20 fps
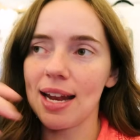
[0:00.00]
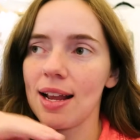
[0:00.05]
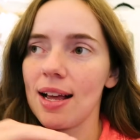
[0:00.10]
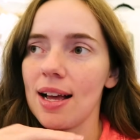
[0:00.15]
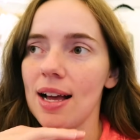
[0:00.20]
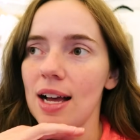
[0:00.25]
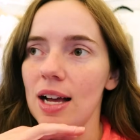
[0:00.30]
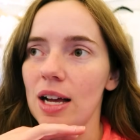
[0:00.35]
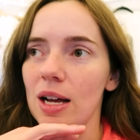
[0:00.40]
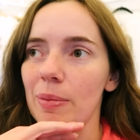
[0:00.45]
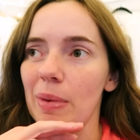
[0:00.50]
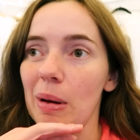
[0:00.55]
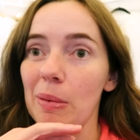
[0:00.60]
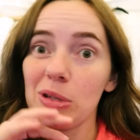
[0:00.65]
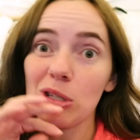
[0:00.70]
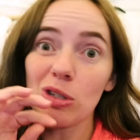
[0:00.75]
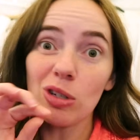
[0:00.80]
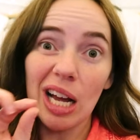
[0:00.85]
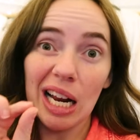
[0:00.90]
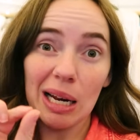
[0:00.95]
I
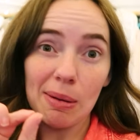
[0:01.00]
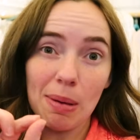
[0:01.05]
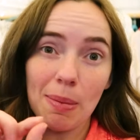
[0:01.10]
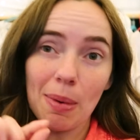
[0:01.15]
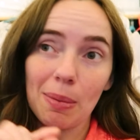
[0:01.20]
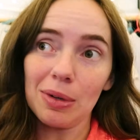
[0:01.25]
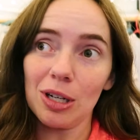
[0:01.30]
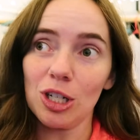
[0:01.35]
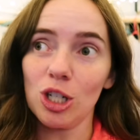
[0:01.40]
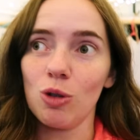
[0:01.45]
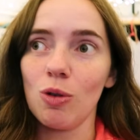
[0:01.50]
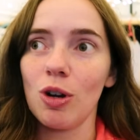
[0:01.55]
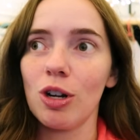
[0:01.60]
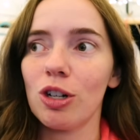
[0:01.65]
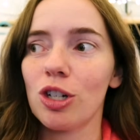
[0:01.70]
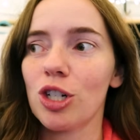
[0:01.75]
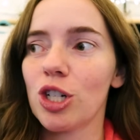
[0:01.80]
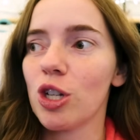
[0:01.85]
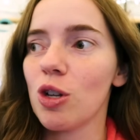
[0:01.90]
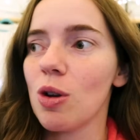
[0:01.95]
would still kind of be bummed at
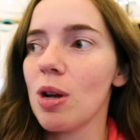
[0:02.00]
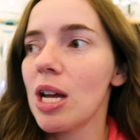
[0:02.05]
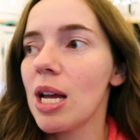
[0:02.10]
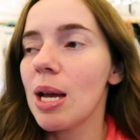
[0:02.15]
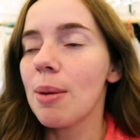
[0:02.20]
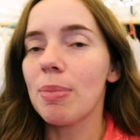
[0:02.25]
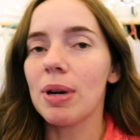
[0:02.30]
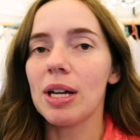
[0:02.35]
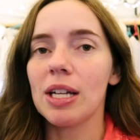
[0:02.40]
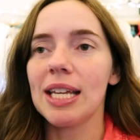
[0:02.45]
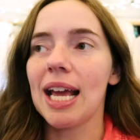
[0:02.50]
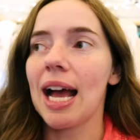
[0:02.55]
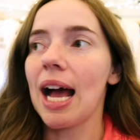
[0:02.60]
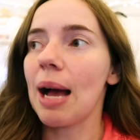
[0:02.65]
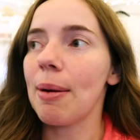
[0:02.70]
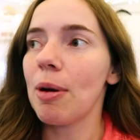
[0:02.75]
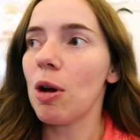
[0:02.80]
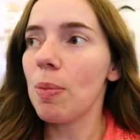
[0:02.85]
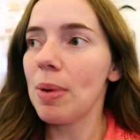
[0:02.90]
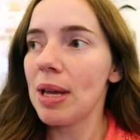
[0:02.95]
200 too. But yeah,
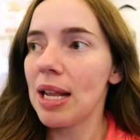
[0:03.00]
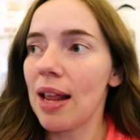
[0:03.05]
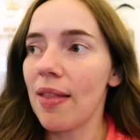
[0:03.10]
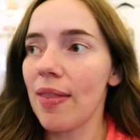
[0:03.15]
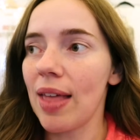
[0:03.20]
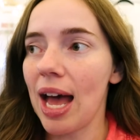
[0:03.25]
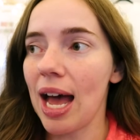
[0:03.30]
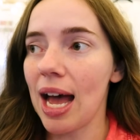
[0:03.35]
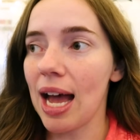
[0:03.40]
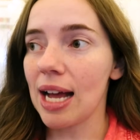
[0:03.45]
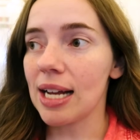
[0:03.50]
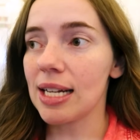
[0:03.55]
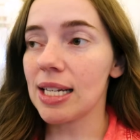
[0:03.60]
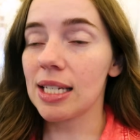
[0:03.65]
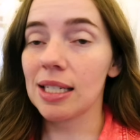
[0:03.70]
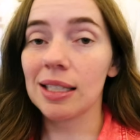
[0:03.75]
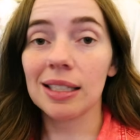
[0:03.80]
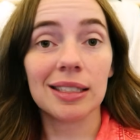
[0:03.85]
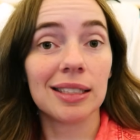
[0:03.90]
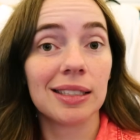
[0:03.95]
I'm hoping that
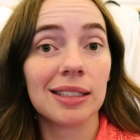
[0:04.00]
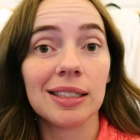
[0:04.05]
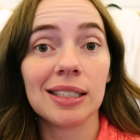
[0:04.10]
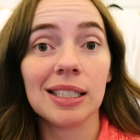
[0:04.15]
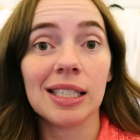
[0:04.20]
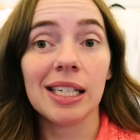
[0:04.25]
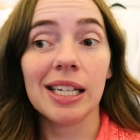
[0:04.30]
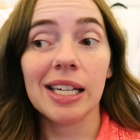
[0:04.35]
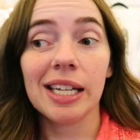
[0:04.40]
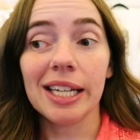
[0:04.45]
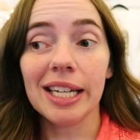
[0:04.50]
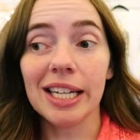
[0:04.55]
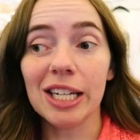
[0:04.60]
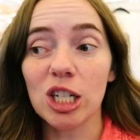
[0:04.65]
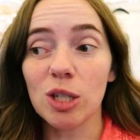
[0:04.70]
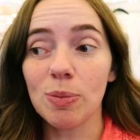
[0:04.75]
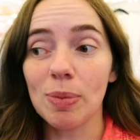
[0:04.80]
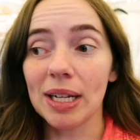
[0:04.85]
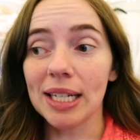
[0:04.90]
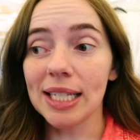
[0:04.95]
it
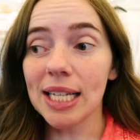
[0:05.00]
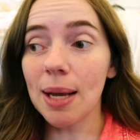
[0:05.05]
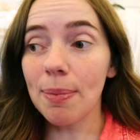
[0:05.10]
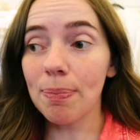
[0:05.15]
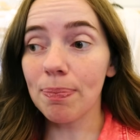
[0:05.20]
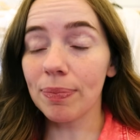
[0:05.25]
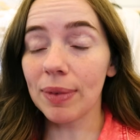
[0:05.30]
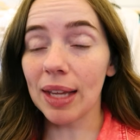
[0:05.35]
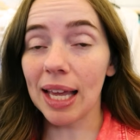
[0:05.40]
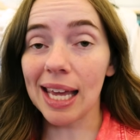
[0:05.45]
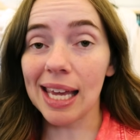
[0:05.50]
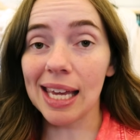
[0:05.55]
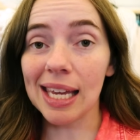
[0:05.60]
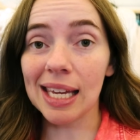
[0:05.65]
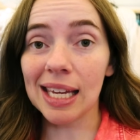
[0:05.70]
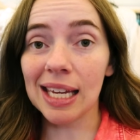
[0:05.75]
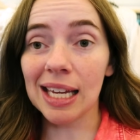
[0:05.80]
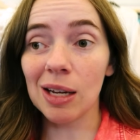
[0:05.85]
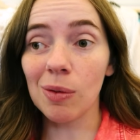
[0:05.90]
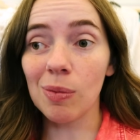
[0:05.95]
just picks up
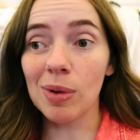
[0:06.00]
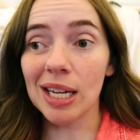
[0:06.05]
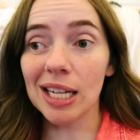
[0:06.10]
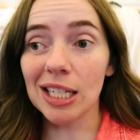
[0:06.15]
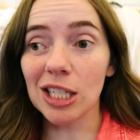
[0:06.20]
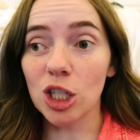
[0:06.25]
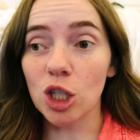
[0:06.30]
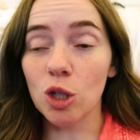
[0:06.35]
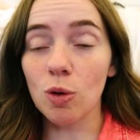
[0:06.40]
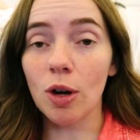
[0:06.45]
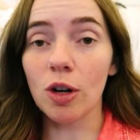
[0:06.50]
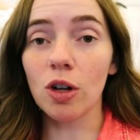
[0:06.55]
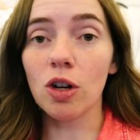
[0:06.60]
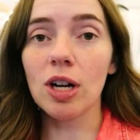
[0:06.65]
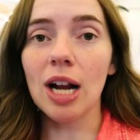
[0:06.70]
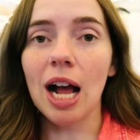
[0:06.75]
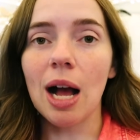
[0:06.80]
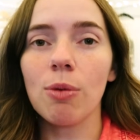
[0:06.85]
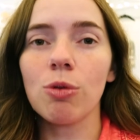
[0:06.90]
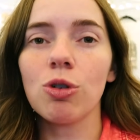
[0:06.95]
and we get to
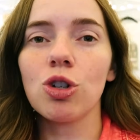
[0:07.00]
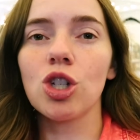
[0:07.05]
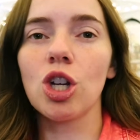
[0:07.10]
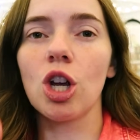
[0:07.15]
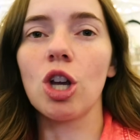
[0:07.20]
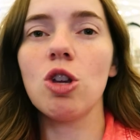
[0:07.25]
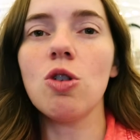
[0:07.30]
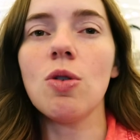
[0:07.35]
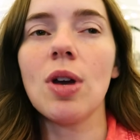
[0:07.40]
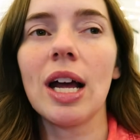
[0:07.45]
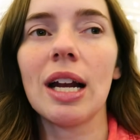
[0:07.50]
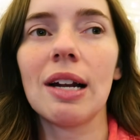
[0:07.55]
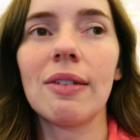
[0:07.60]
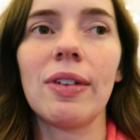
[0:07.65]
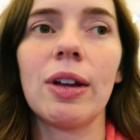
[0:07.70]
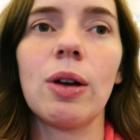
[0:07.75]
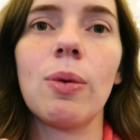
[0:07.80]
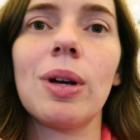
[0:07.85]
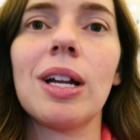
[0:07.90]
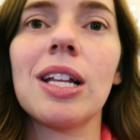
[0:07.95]
200. I will show you kind of
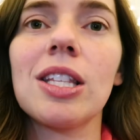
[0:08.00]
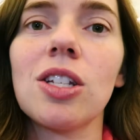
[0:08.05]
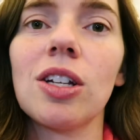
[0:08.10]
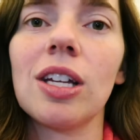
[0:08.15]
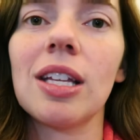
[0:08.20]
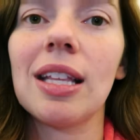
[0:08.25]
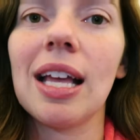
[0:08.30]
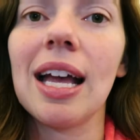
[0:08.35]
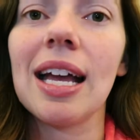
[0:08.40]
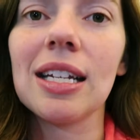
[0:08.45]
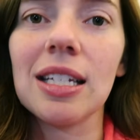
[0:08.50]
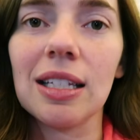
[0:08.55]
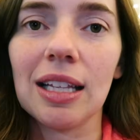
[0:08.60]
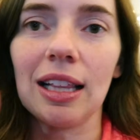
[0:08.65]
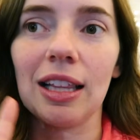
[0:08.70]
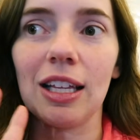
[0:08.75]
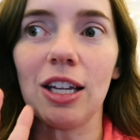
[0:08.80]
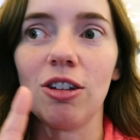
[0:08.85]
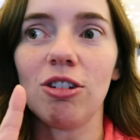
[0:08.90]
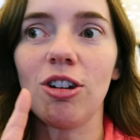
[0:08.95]
like what it's looking like to
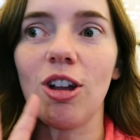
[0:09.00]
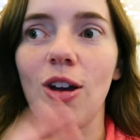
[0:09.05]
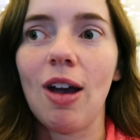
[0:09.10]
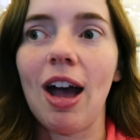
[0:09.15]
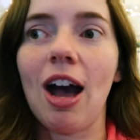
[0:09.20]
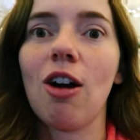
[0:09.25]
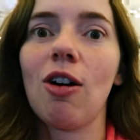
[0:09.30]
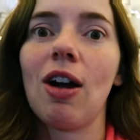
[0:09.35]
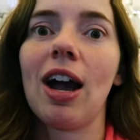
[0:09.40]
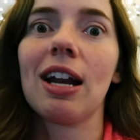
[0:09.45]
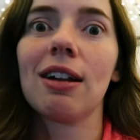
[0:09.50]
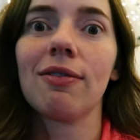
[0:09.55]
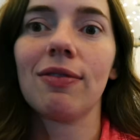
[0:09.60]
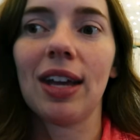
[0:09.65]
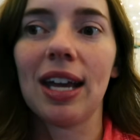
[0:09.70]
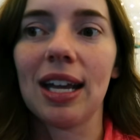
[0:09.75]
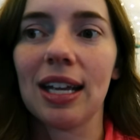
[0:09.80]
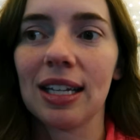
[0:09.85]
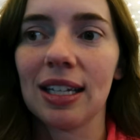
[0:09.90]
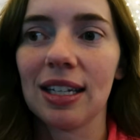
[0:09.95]
like, let you know how kind of
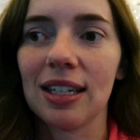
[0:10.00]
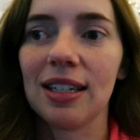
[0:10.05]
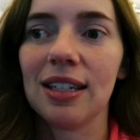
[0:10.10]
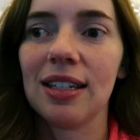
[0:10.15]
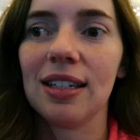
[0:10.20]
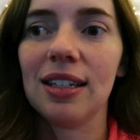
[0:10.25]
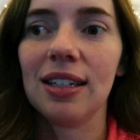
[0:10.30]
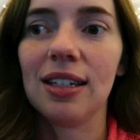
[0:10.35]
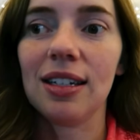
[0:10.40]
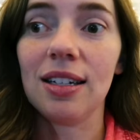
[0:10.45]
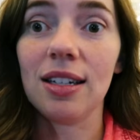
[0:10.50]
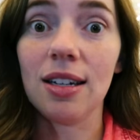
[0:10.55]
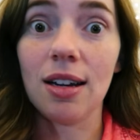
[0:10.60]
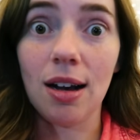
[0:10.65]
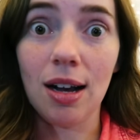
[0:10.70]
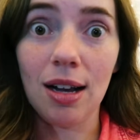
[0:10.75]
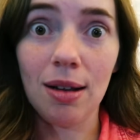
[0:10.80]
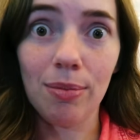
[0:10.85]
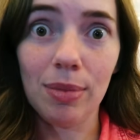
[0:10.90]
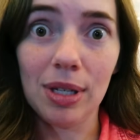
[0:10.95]
like
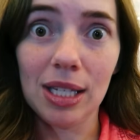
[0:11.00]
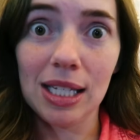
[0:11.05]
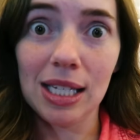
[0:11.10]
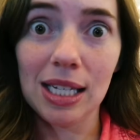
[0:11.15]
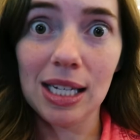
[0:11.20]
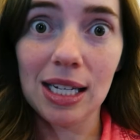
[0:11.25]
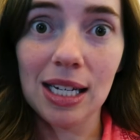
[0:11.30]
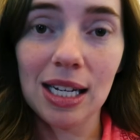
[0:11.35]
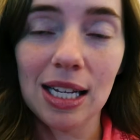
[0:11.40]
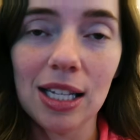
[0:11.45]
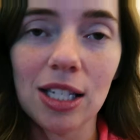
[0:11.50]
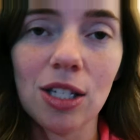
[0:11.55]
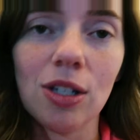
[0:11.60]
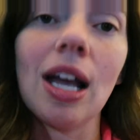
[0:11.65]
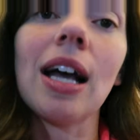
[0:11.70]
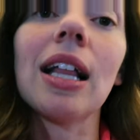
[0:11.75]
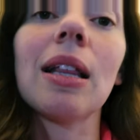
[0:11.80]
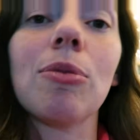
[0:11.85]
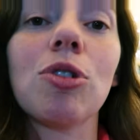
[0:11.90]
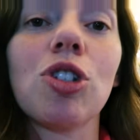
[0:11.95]
not busy it is. So
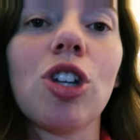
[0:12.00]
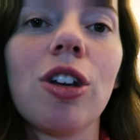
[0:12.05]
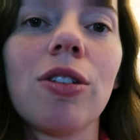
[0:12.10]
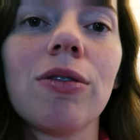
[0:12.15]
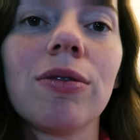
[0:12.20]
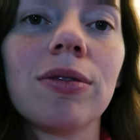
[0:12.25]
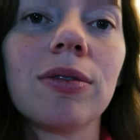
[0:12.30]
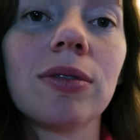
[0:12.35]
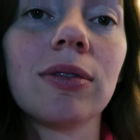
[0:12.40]
yeah, let me show you.